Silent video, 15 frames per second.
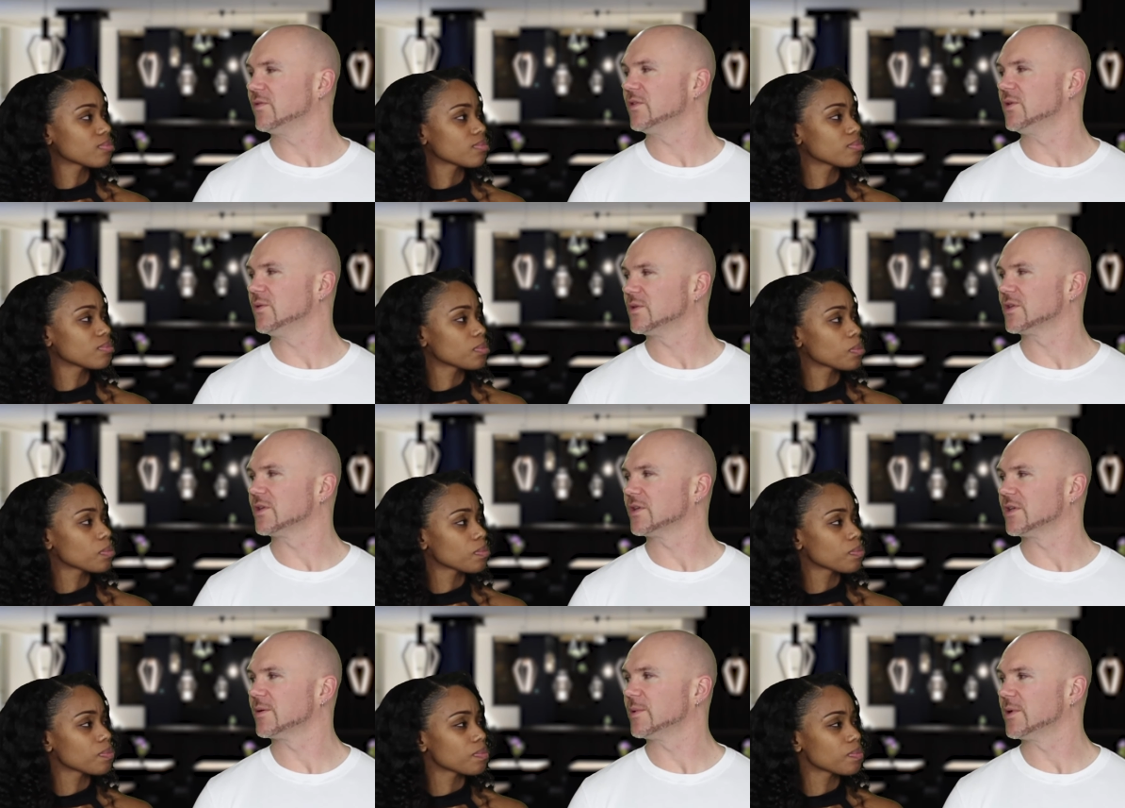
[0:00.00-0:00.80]
Speaker 1: have you learned
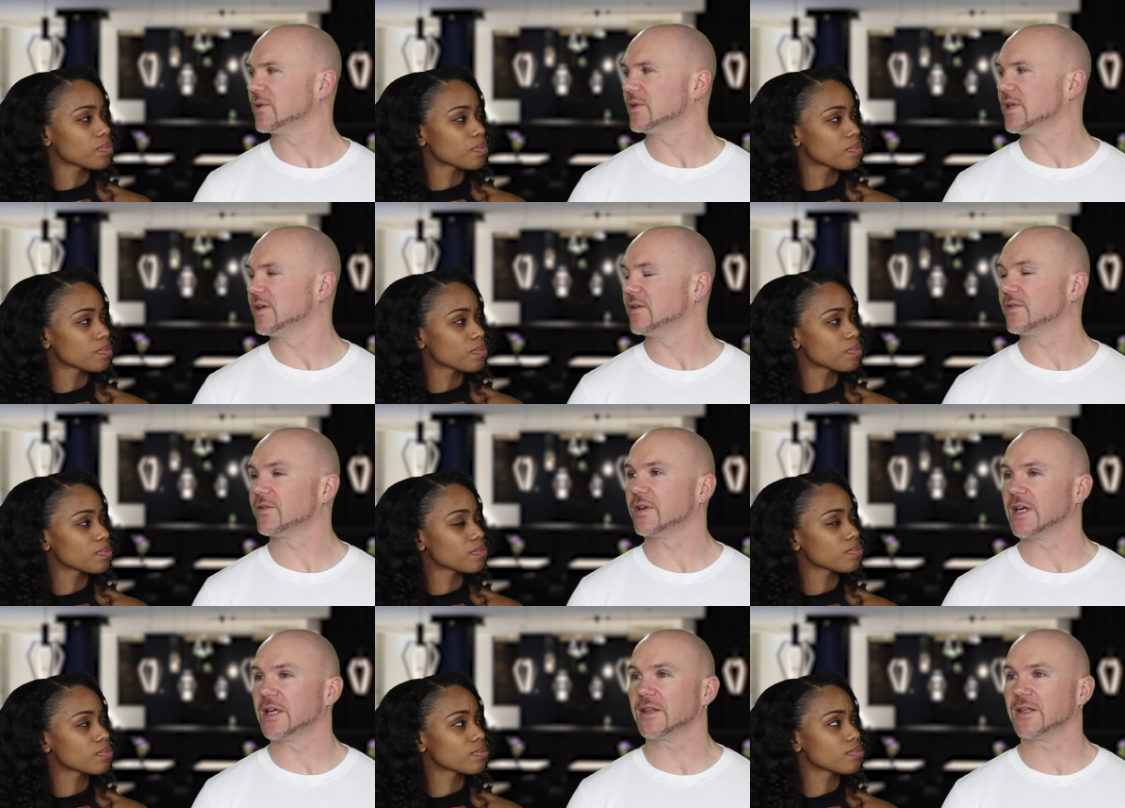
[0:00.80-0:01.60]
through love? I
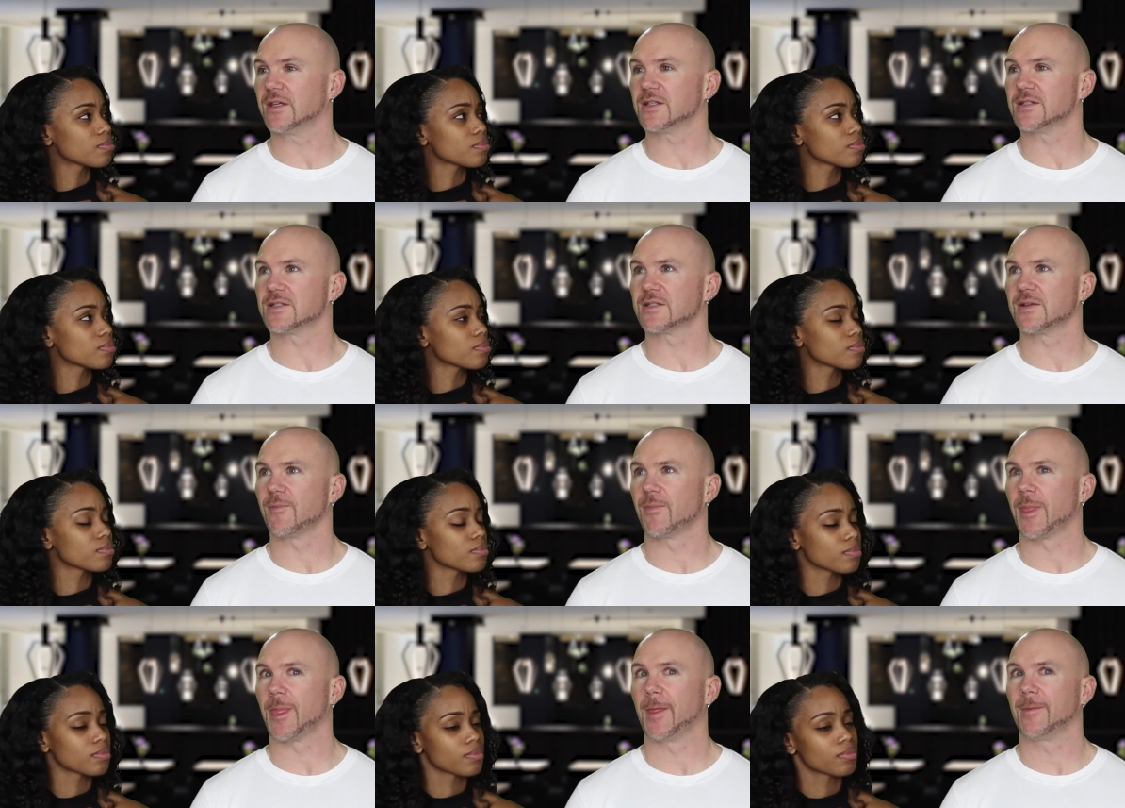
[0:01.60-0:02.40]
mm-hmm. think hmm. it's
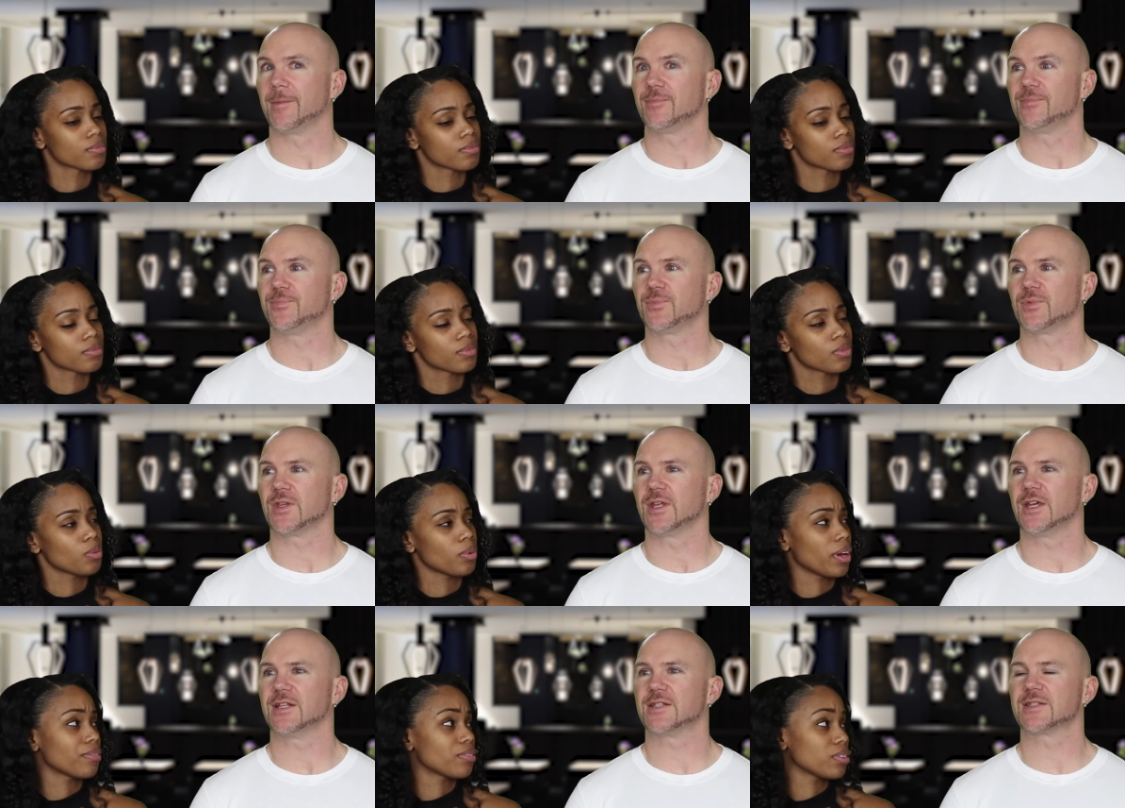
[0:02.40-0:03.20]

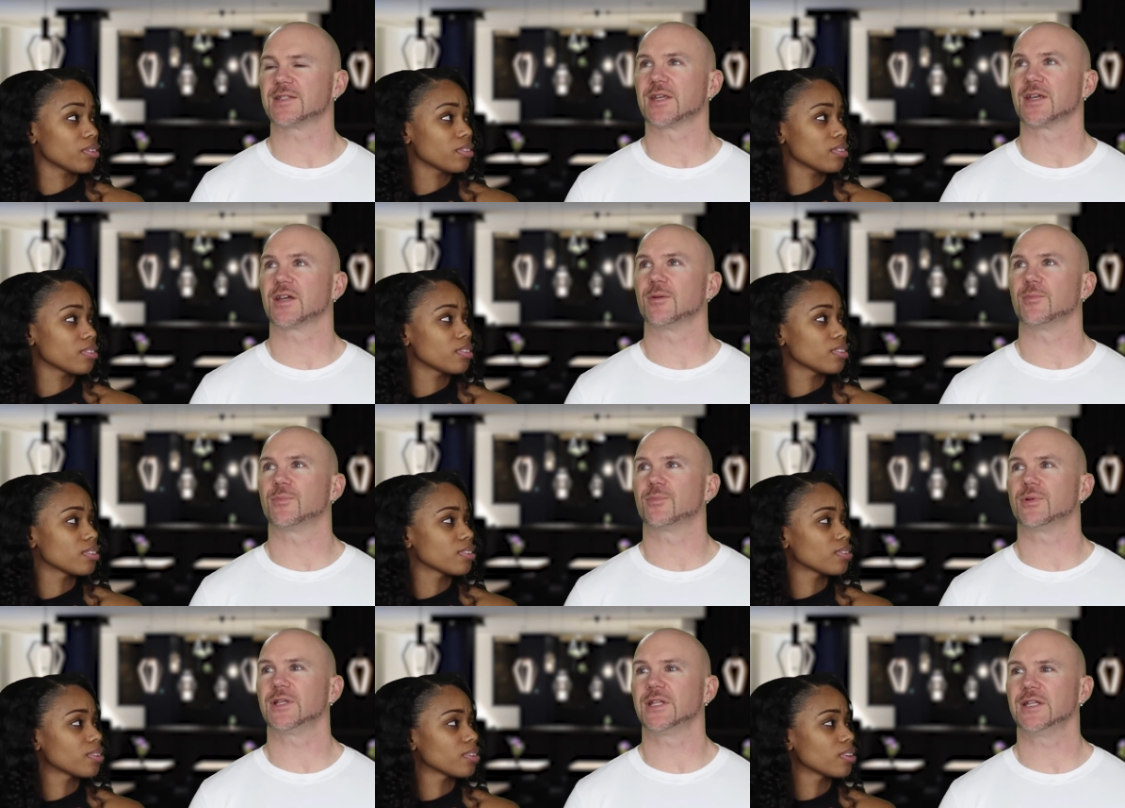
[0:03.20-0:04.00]
right. it's
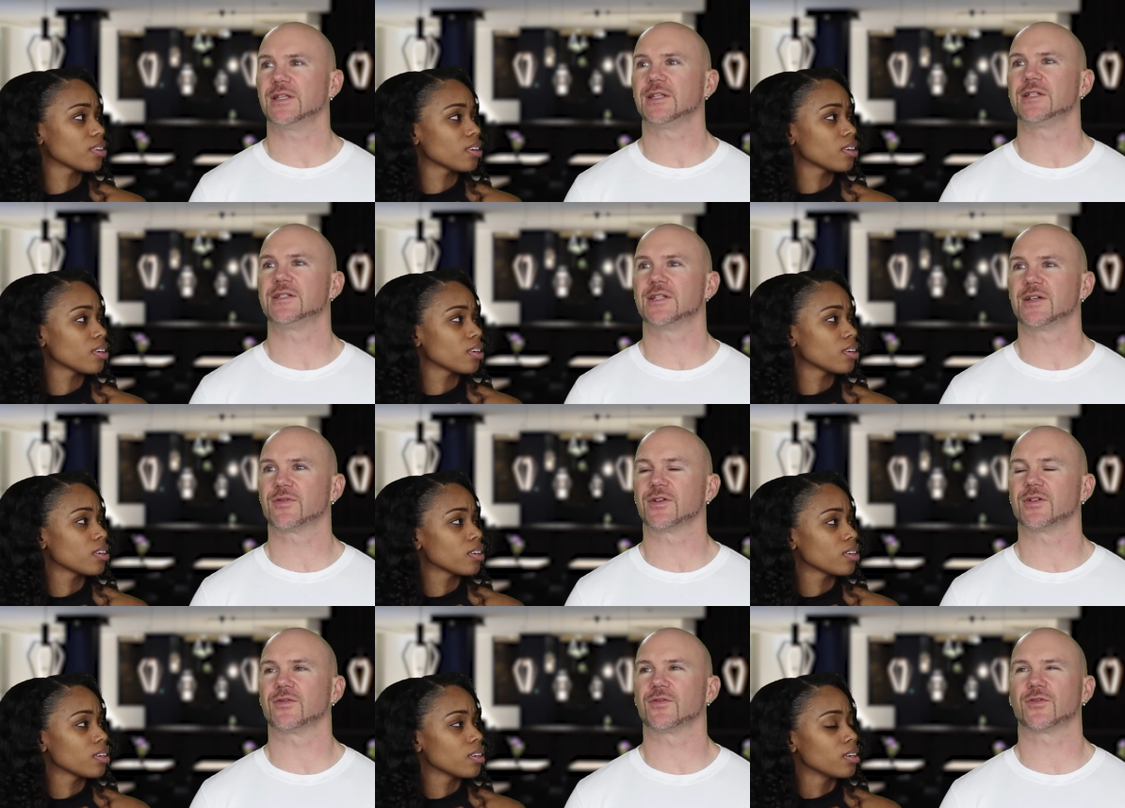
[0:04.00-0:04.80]
completely
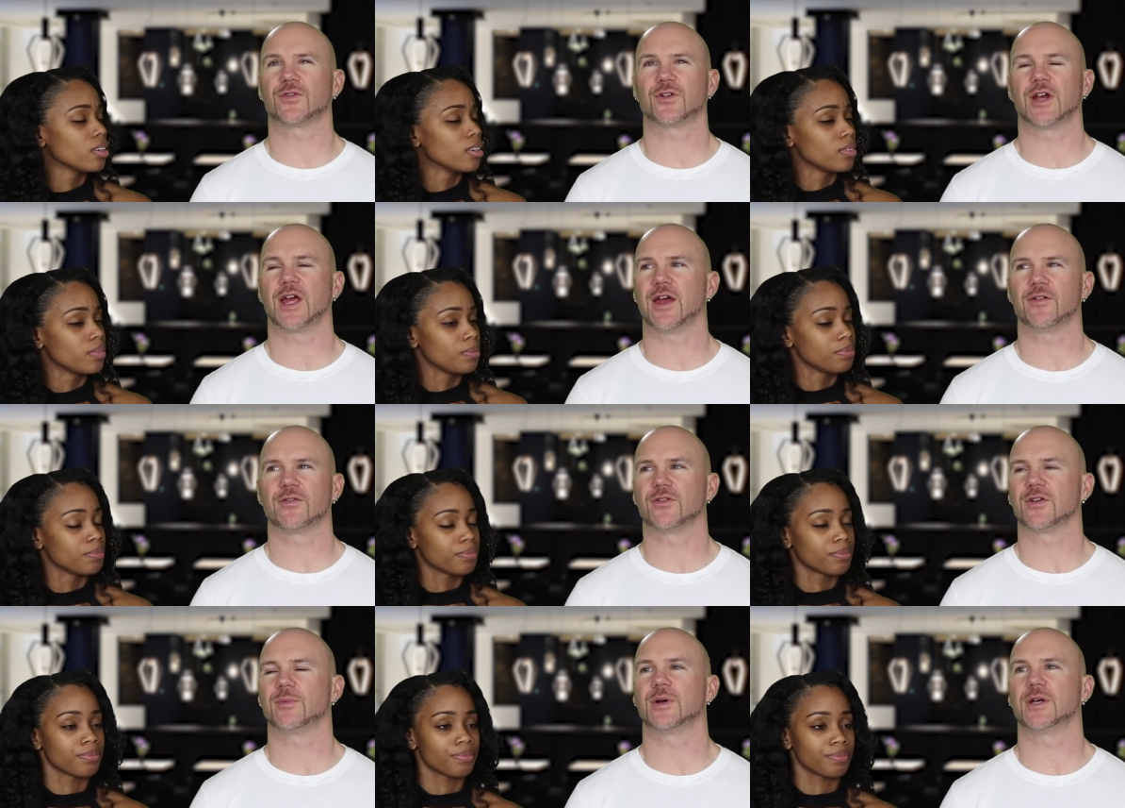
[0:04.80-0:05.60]
different for
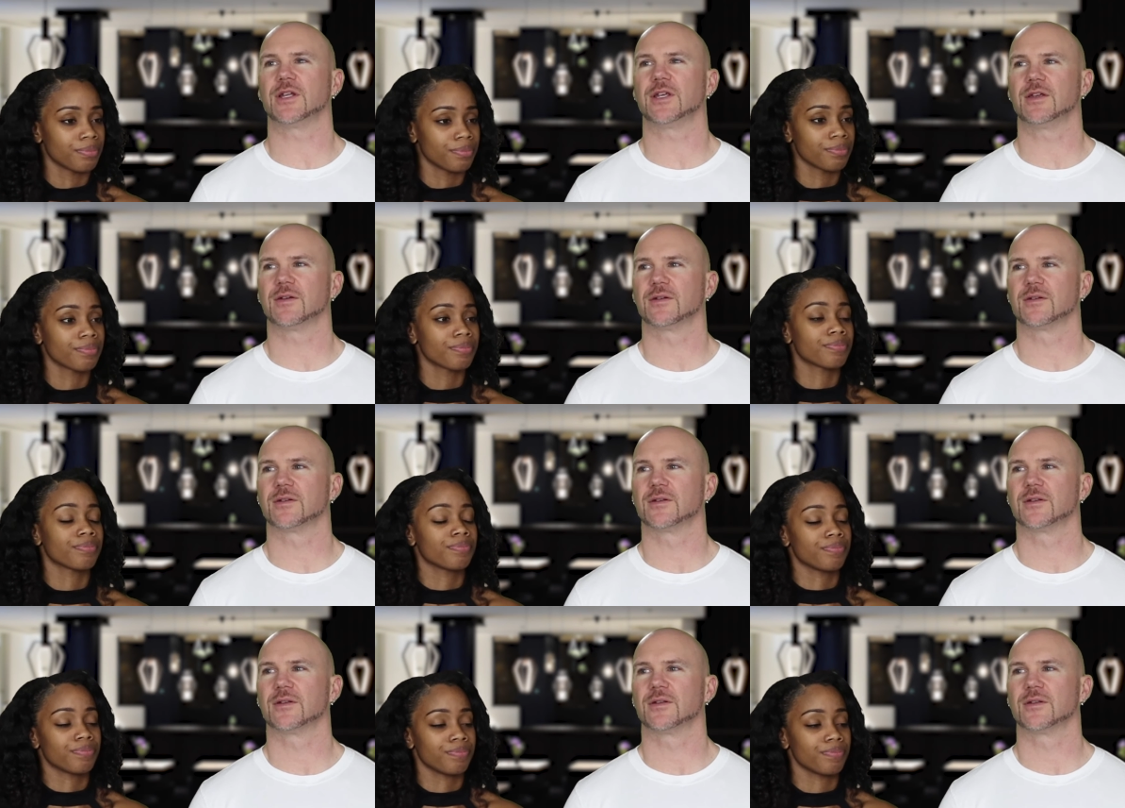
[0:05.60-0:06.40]
everybody.
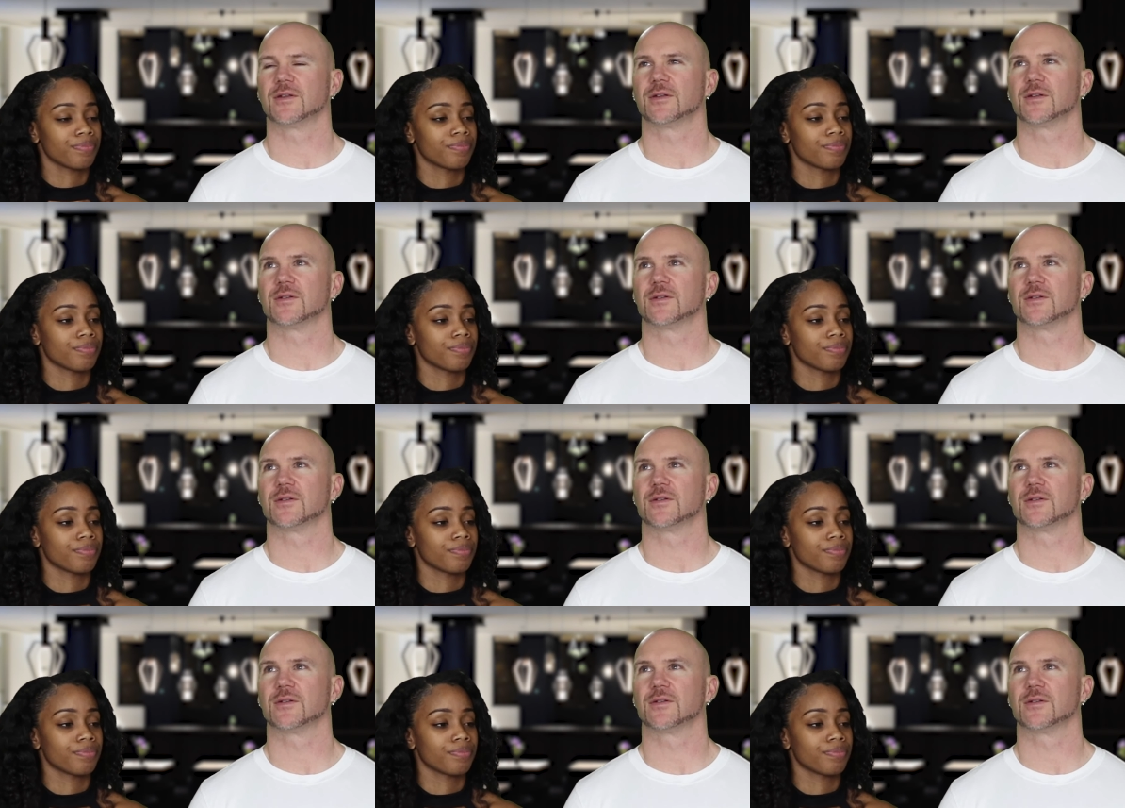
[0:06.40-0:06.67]
Mm-hmm.